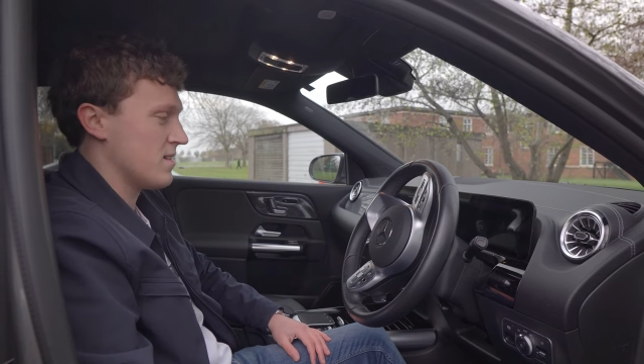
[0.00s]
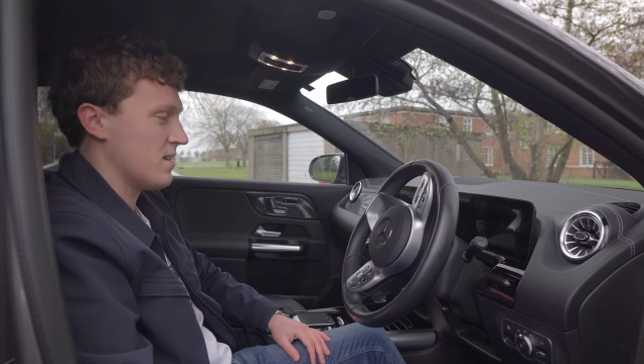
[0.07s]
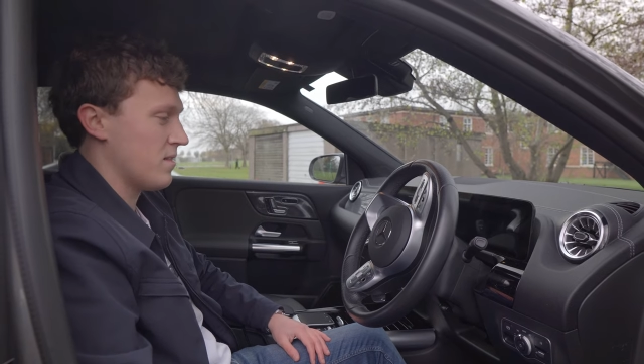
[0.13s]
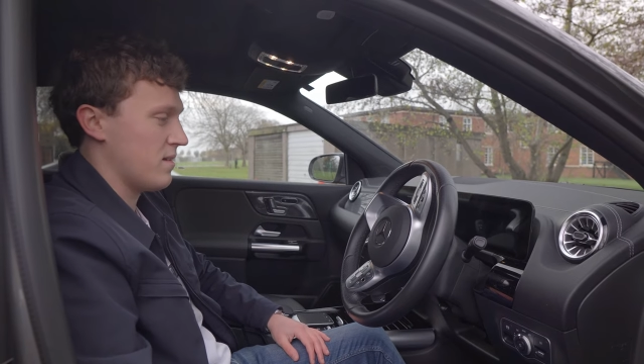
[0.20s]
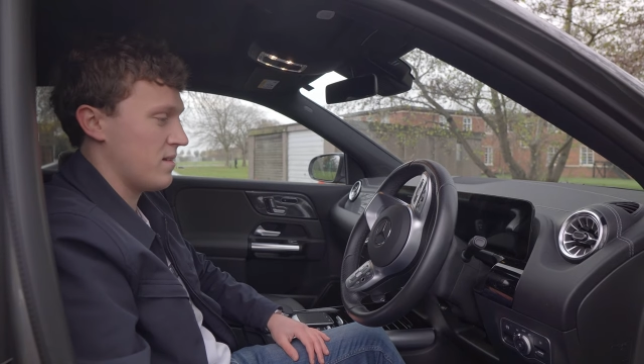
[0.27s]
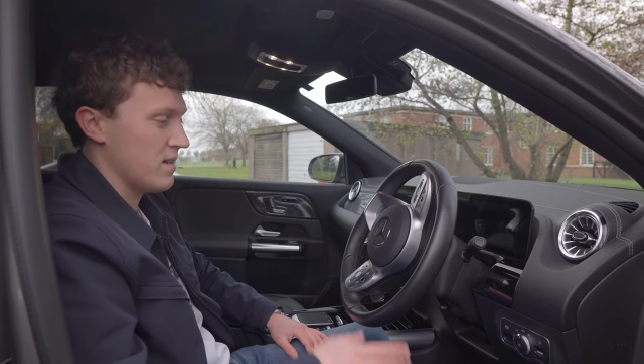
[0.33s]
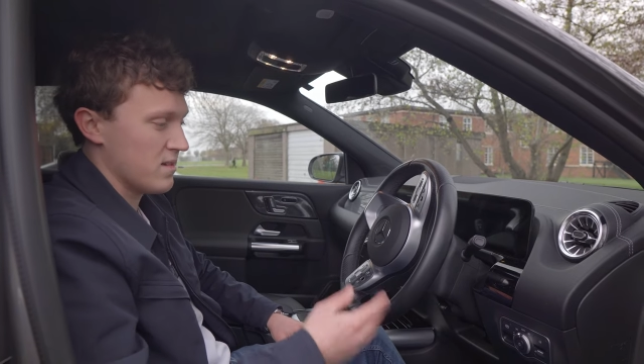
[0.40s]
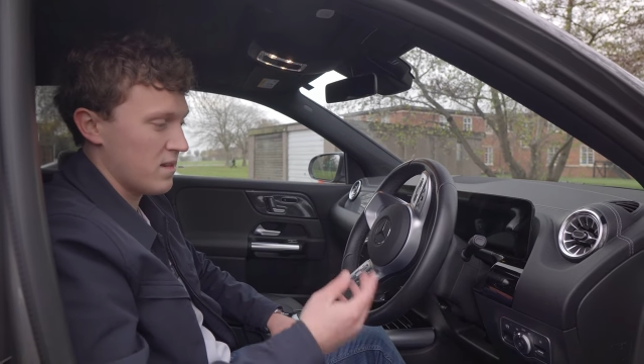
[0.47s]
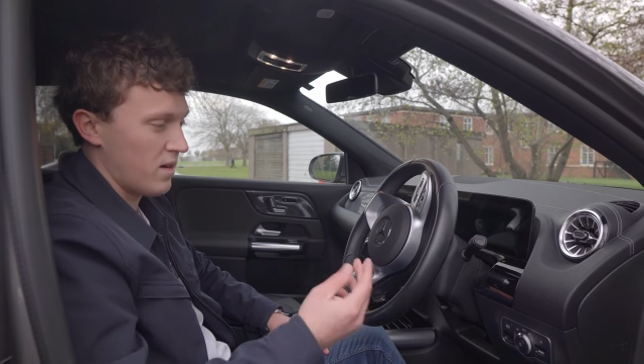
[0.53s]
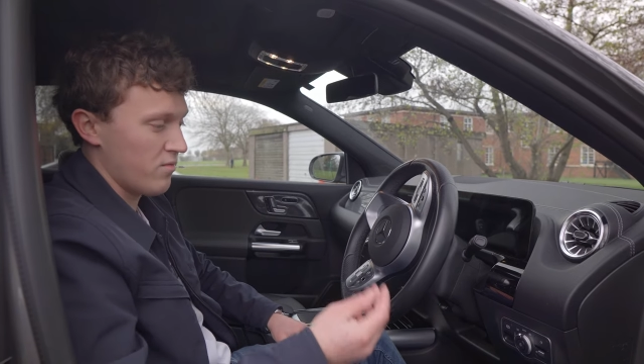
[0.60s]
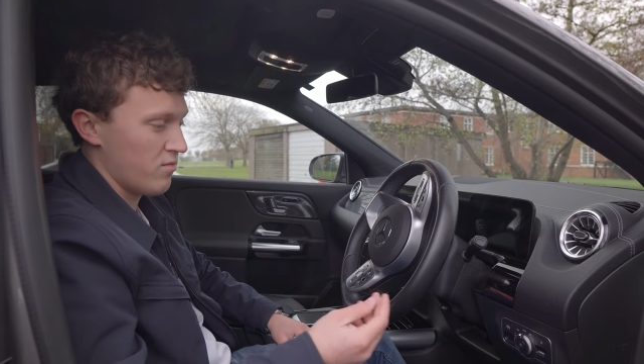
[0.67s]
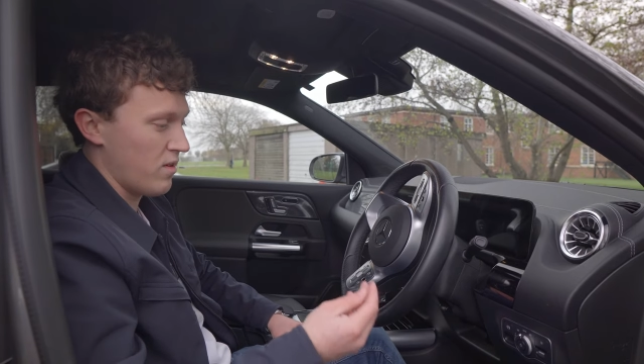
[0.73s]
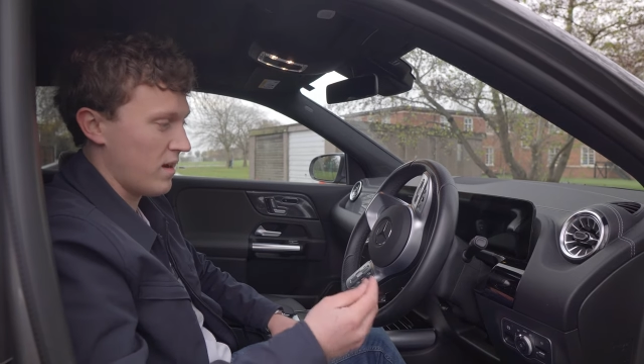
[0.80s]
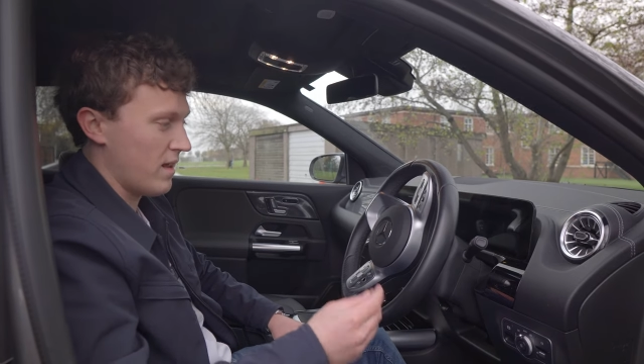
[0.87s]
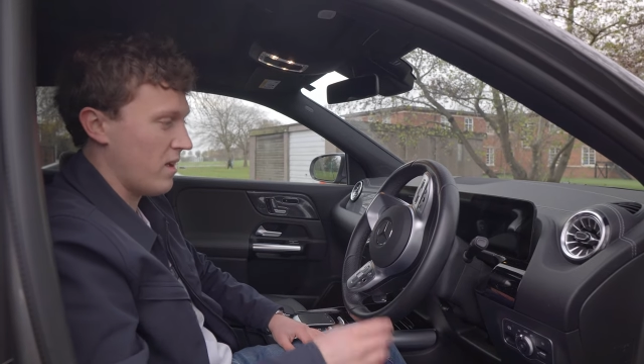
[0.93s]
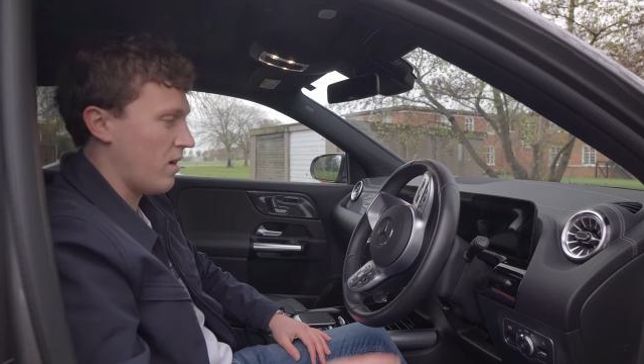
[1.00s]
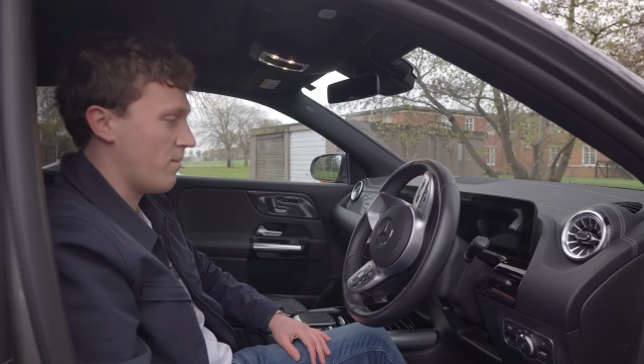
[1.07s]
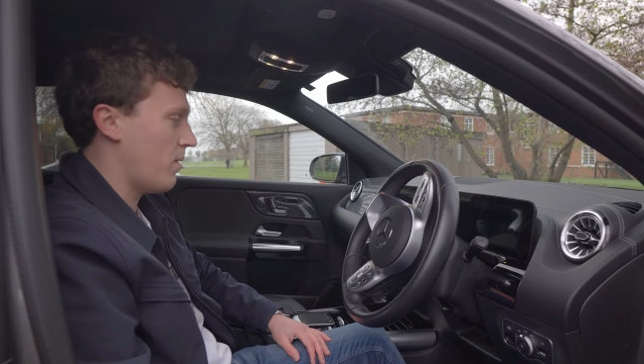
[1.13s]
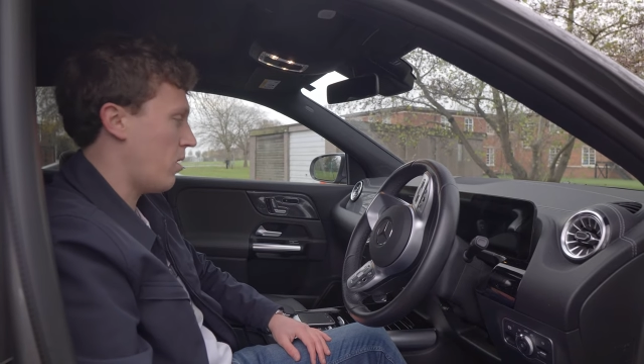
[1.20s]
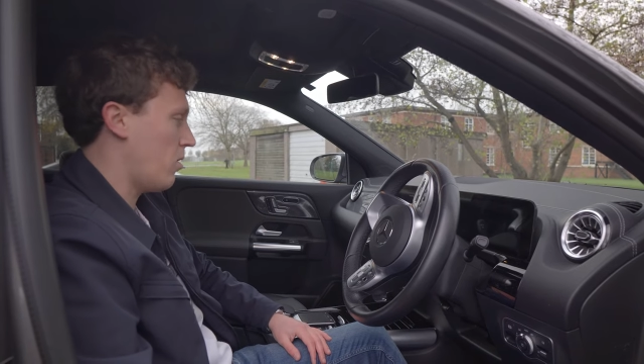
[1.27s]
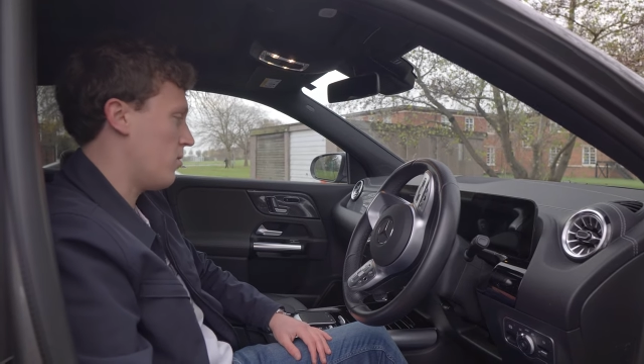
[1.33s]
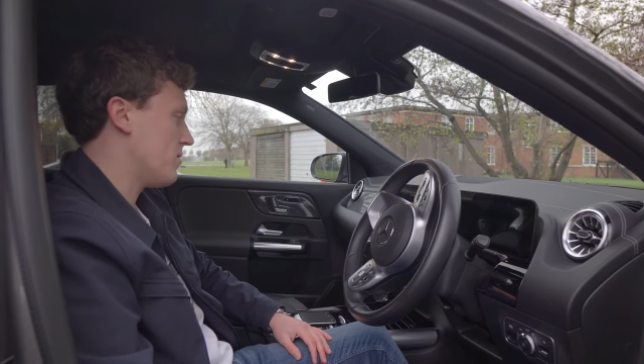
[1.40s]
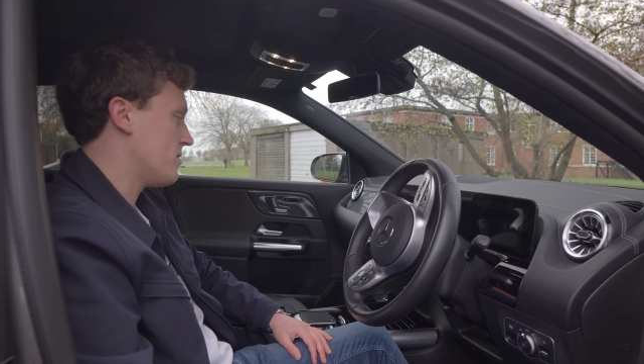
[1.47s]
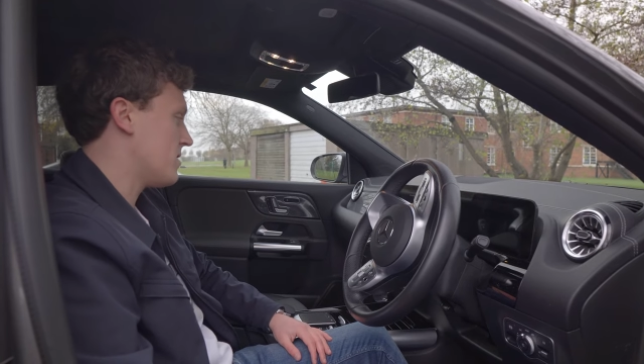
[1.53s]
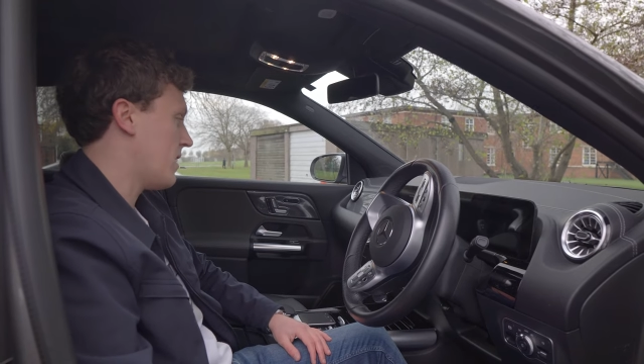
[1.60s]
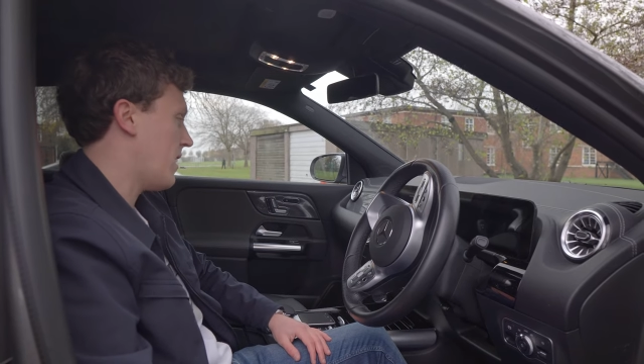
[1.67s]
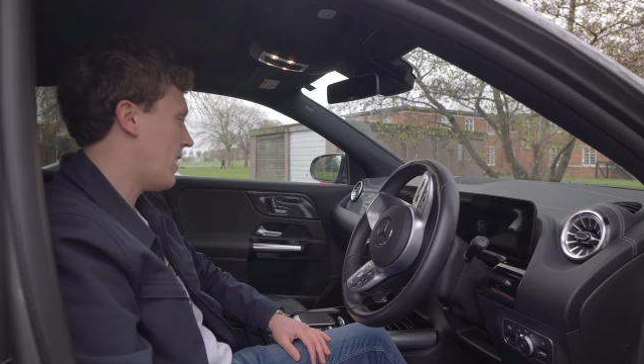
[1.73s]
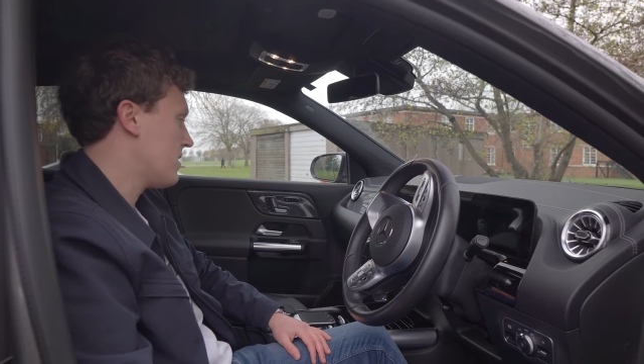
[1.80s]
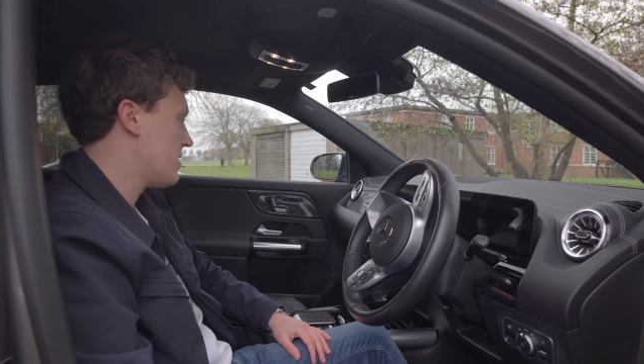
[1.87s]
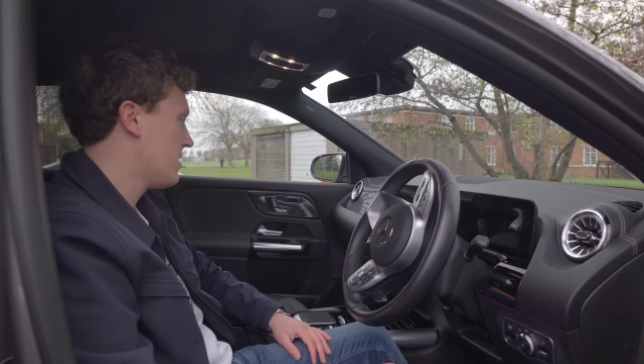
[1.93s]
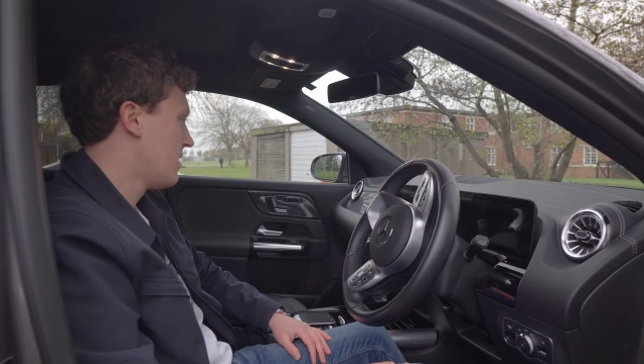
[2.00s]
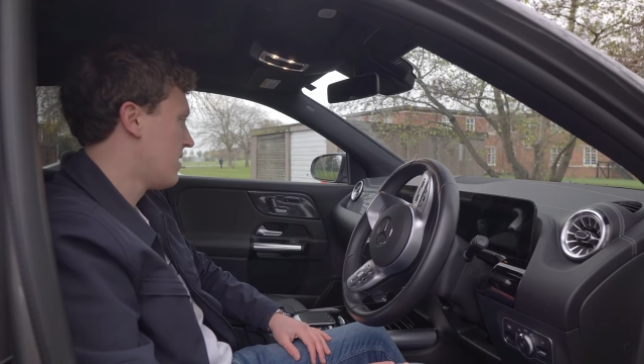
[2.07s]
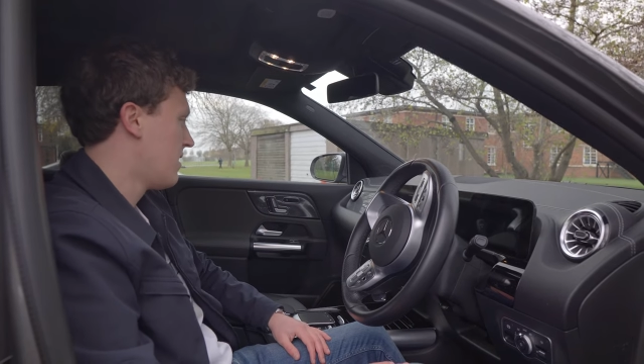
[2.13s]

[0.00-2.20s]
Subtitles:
and I think this car really upholds that.